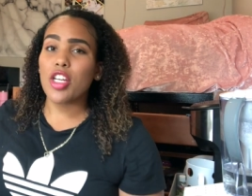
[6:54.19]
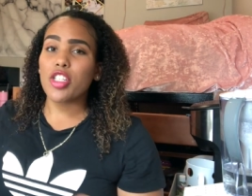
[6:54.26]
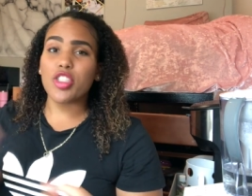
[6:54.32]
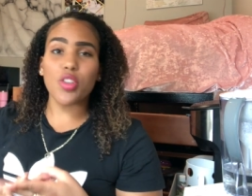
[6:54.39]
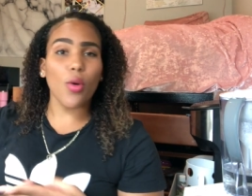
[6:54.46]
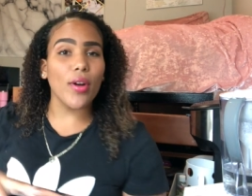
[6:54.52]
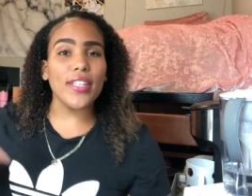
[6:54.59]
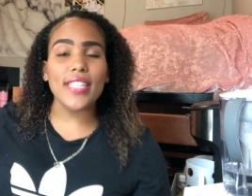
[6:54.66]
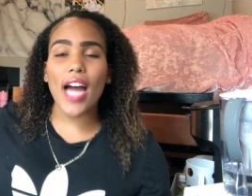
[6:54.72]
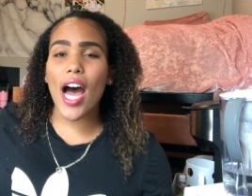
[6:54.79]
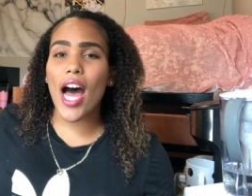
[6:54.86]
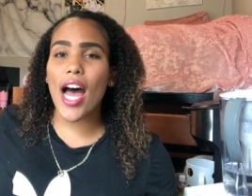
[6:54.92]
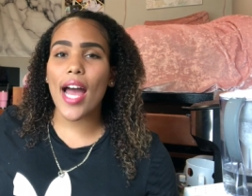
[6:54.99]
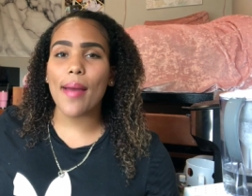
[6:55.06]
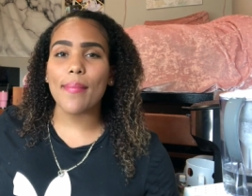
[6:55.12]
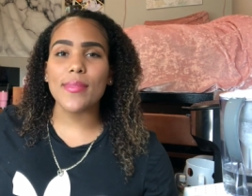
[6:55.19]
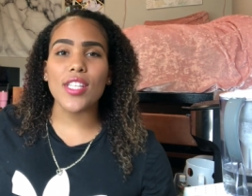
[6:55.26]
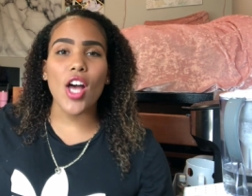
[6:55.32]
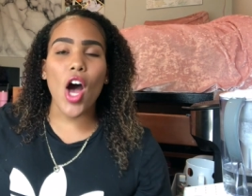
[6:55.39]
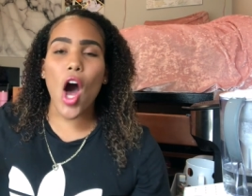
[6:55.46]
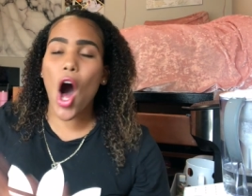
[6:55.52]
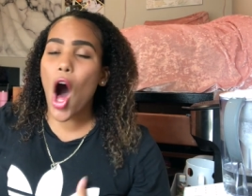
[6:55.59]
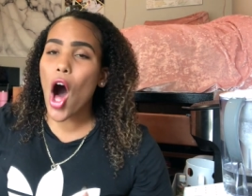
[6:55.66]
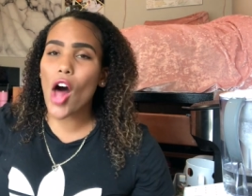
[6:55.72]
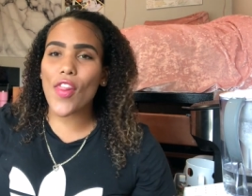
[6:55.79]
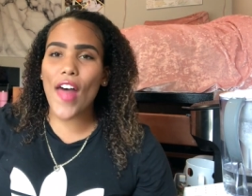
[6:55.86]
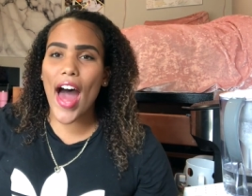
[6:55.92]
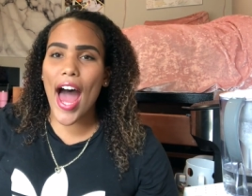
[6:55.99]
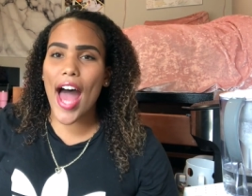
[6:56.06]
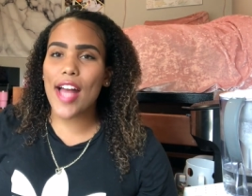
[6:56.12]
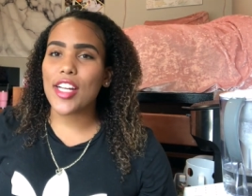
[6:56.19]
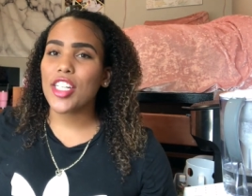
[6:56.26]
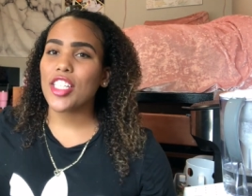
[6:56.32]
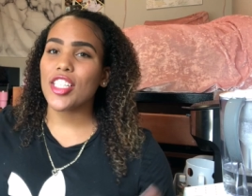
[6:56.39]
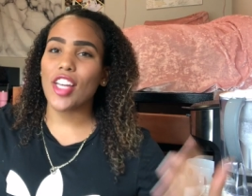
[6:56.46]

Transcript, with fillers: story times, all that.